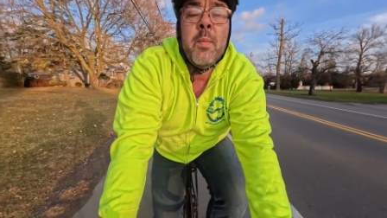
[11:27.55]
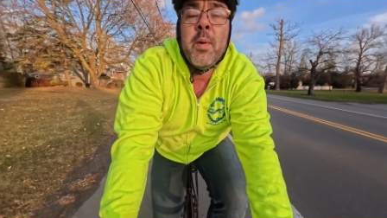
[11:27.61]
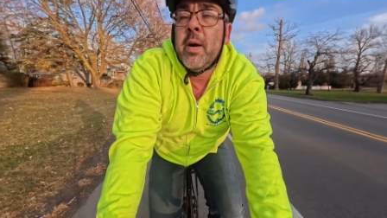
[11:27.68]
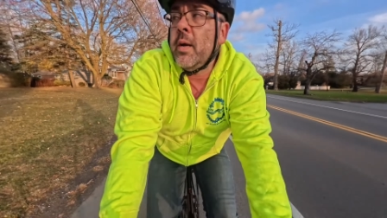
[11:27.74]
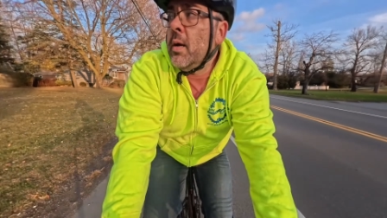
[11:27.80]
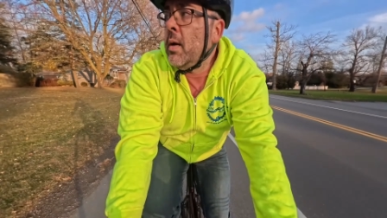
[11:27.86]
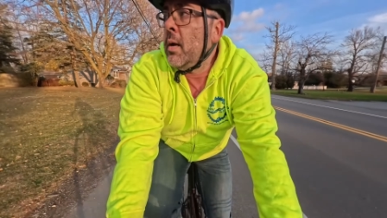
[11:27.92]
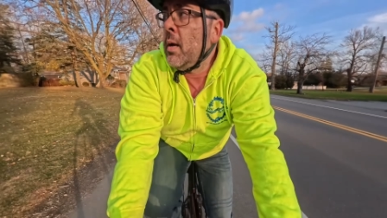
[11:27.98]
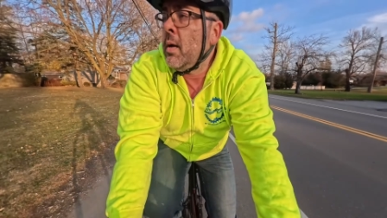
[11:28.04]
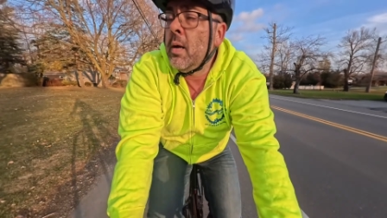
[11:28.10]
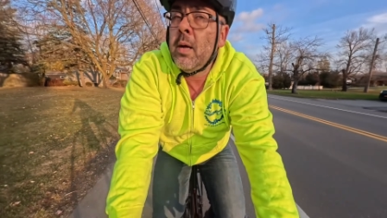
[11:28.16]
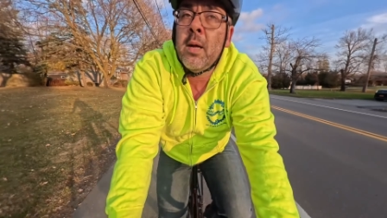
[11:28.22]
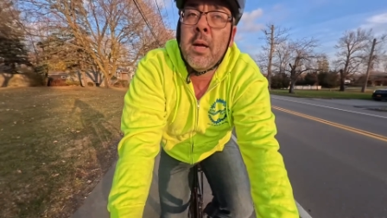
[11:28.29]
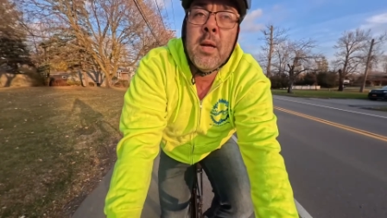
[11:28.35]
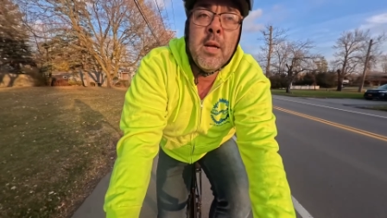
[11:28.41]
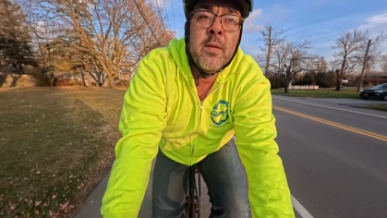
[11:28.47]
But
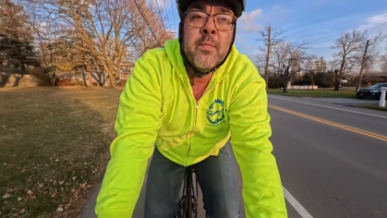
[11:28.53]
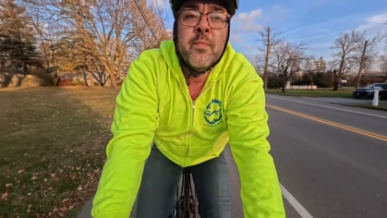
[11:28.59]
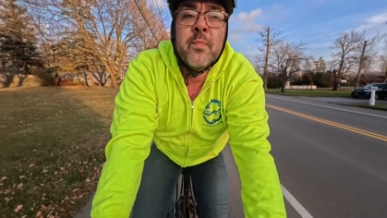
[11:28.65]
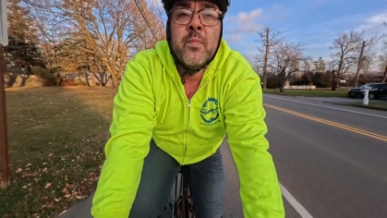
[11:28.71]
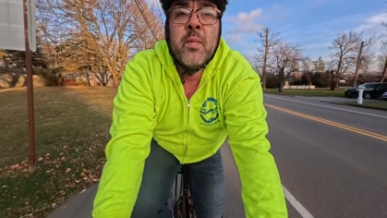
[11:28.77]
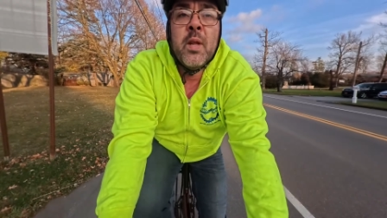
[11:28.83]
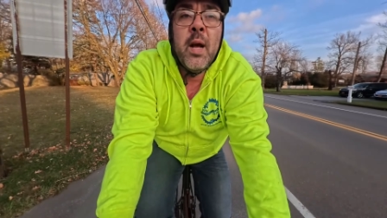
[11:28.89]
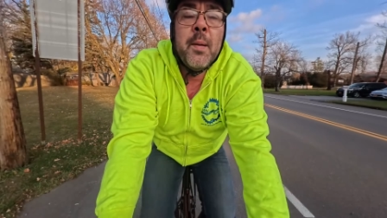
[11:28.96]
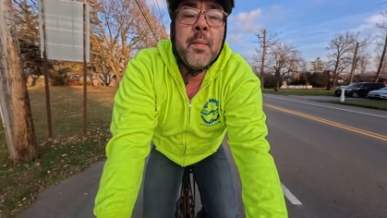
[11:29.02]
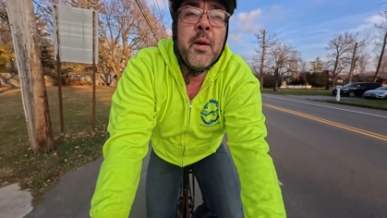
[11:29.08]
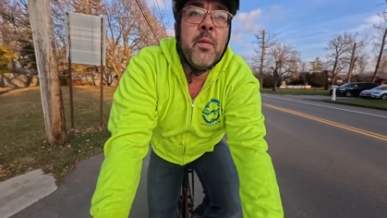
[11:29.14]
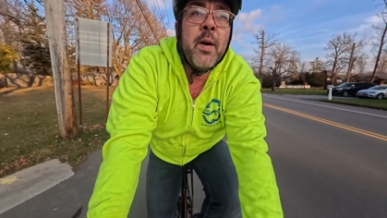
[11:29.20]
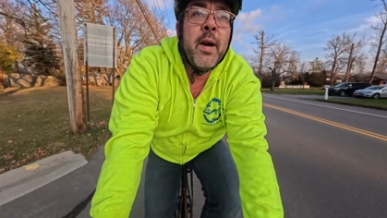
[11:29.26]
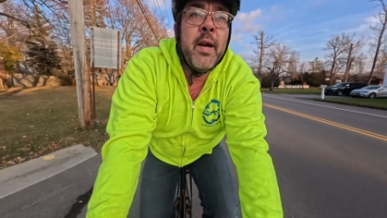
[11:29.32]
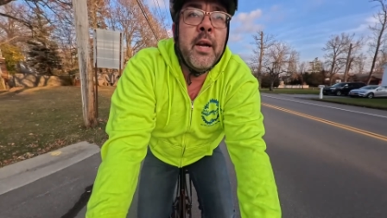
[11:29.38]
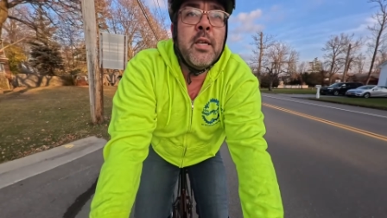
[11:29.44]
I'm
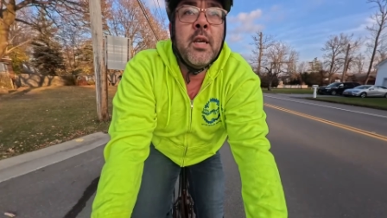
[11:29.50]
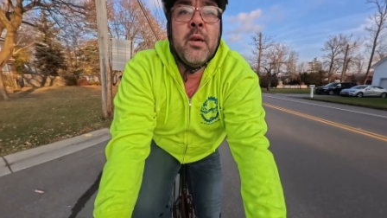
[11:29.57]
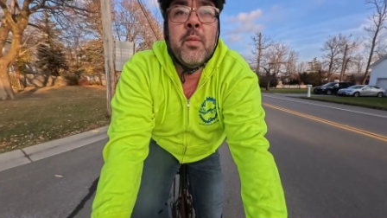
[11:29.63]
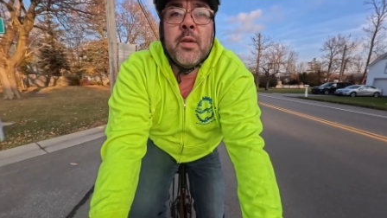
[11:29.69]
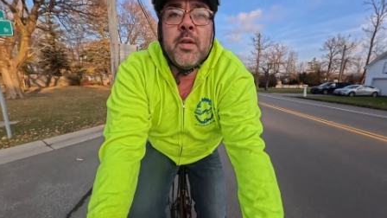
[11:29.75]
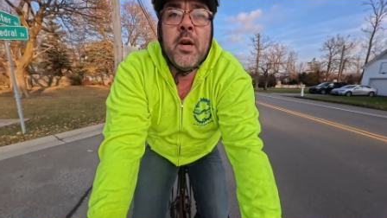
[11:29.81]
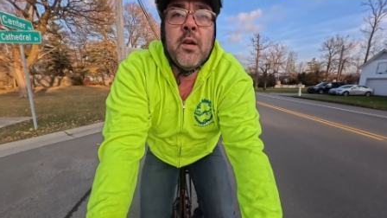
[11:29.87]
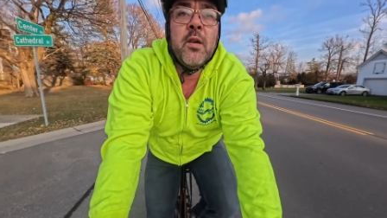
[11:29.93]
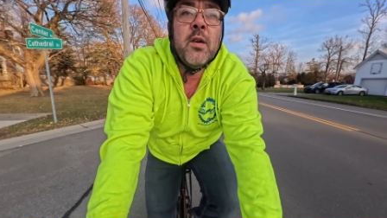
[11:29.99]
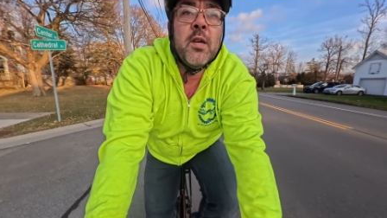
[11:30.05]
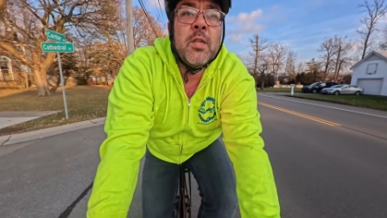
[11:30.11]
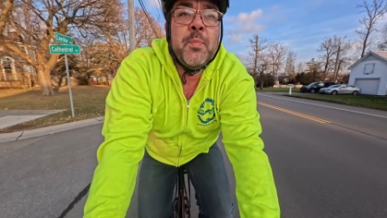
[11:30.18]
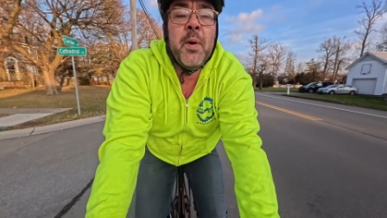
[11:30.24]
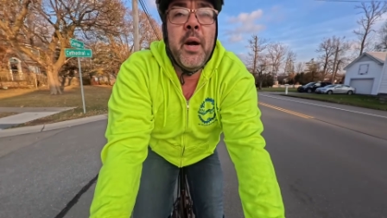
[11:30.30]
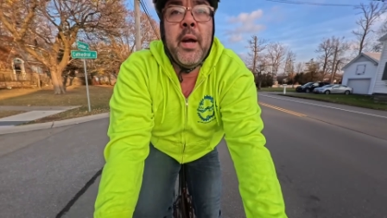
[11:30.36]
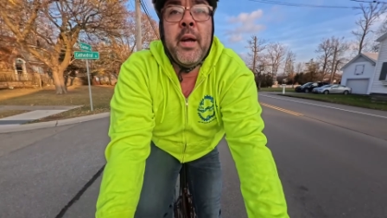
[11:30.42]
getting ready to retire
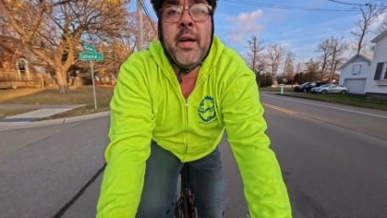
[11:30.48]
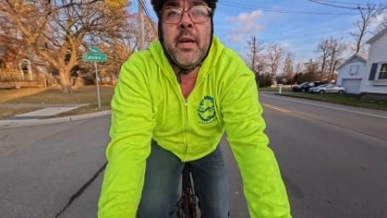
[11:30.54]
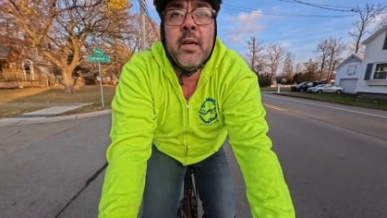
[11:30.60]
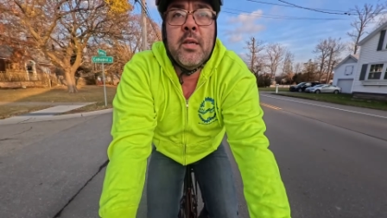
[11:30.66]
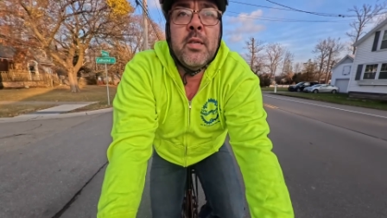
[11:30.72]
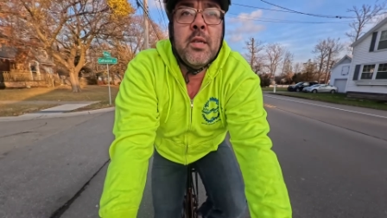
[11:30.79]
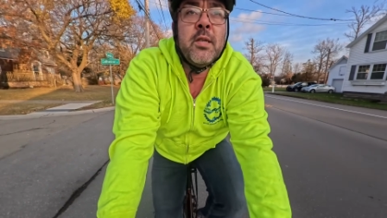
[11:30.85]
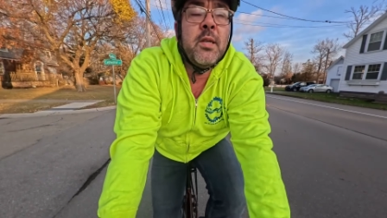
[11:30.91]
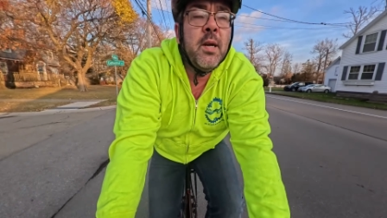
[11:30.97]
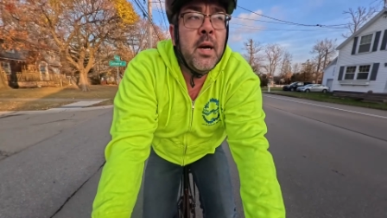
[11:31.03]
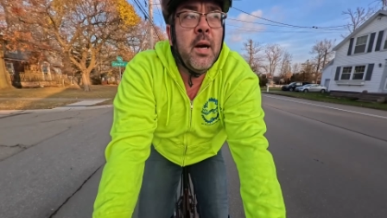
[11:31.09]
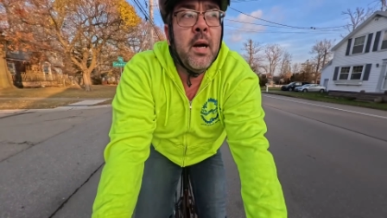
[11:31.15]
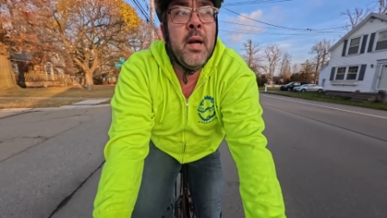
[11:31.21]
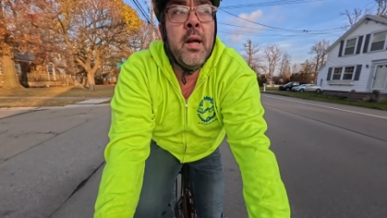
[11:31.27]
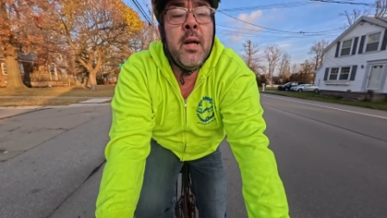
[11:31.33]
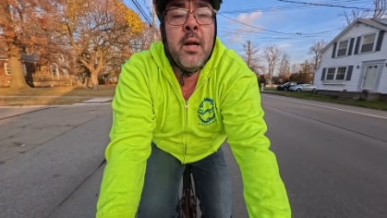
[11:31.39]
this bike and just
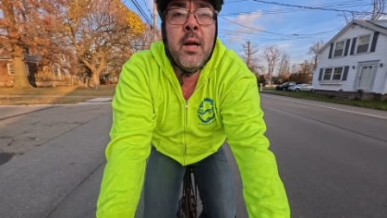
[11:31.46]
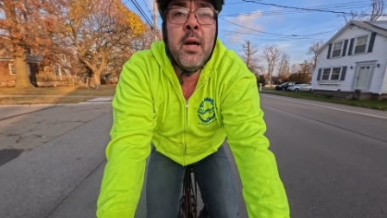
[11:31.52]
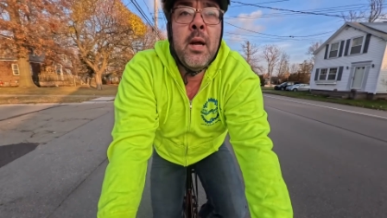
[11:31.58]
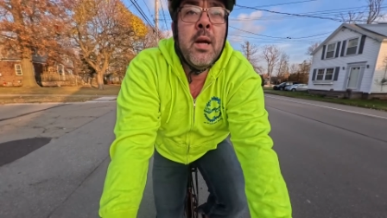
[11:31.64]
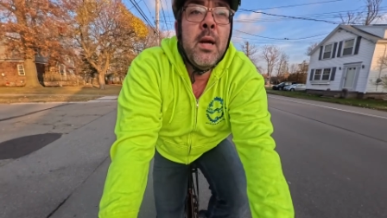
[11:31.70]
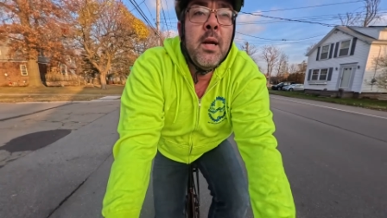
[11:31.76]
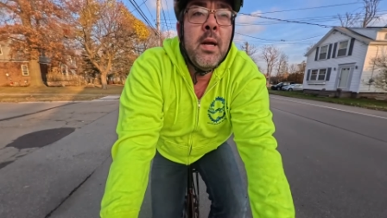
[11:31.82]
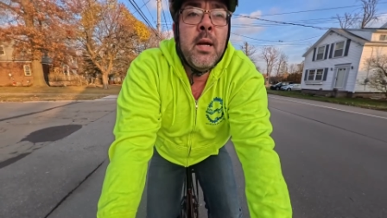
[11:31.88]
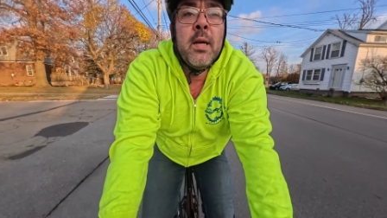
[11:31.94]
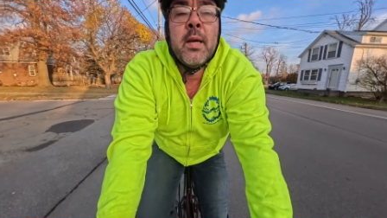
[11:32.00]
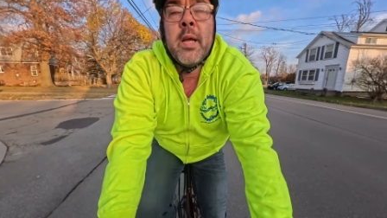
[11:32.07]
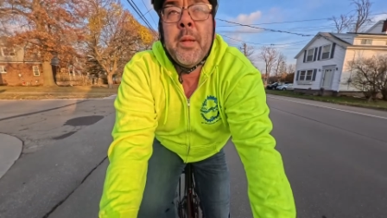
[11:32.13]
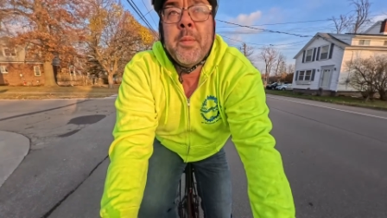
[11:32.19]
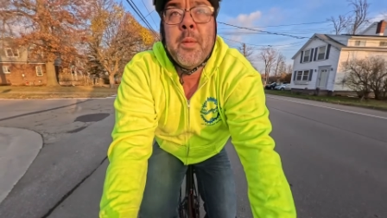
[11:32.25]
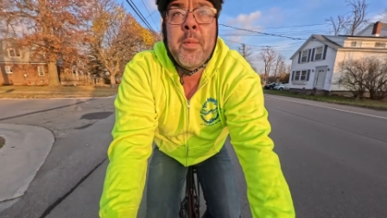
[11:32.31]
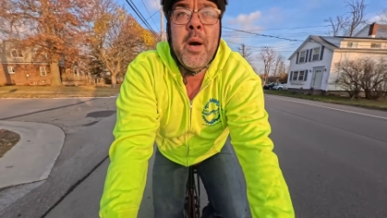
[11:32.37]

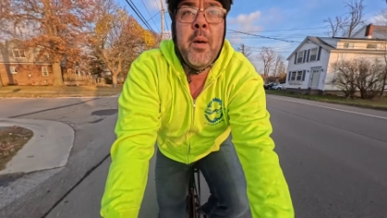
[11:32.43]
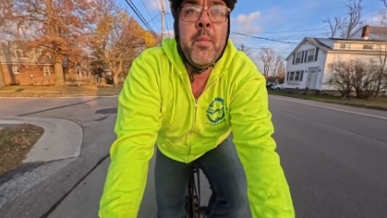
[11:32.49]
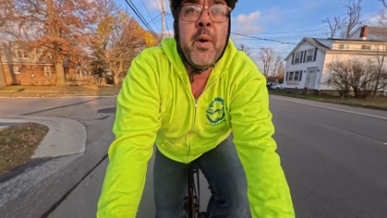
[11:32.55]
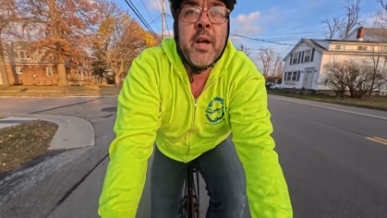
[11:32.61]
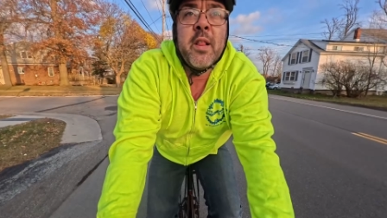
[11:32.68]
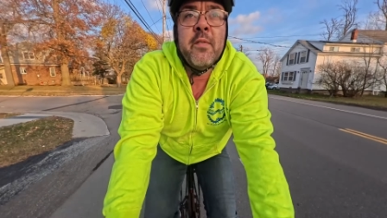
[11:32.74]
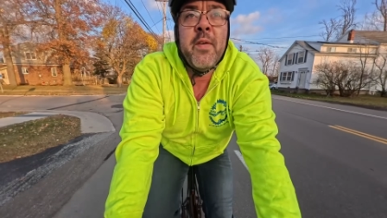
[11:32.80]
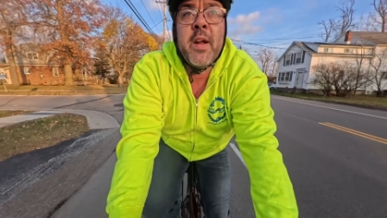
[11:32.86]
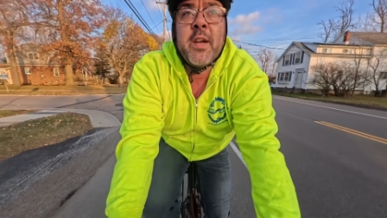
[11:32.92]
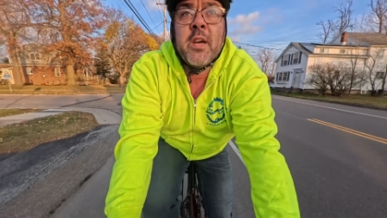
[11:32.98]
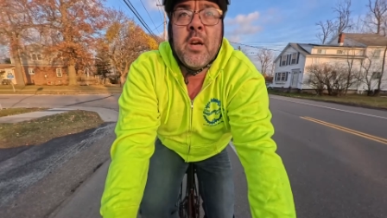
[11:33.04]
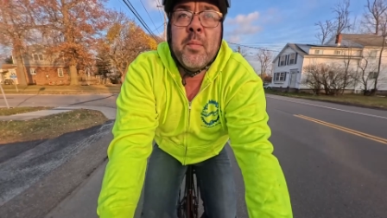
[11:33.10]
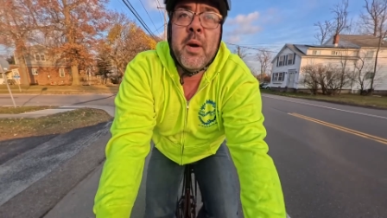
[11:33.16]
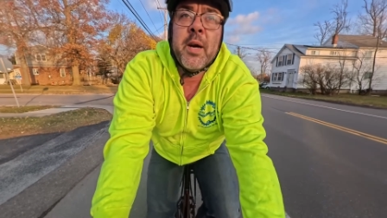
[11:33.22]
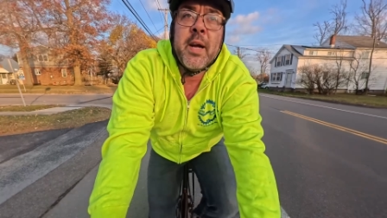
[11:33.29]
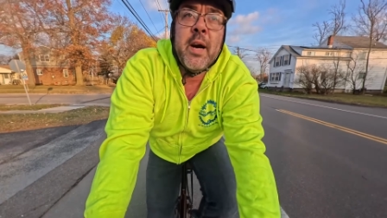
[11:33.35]
keep the mountain bike, the fat
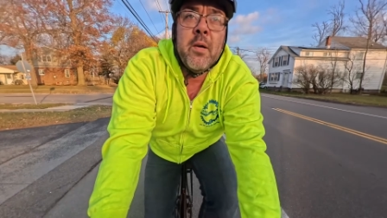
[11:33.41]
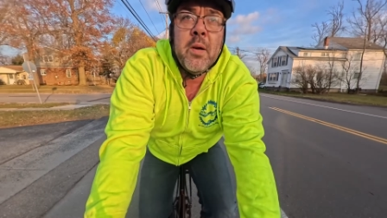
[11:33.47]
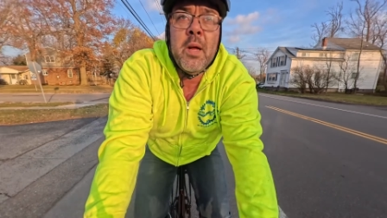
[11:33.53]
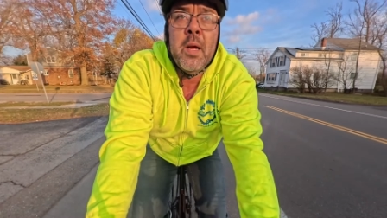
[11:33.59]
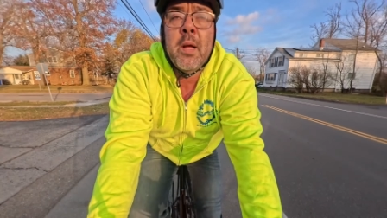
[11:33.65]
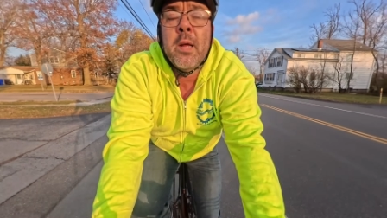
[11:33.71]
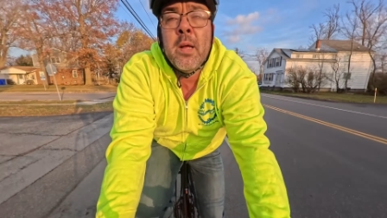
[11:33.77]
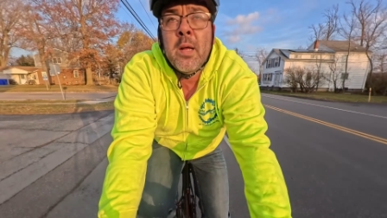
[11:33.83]
tire bike out.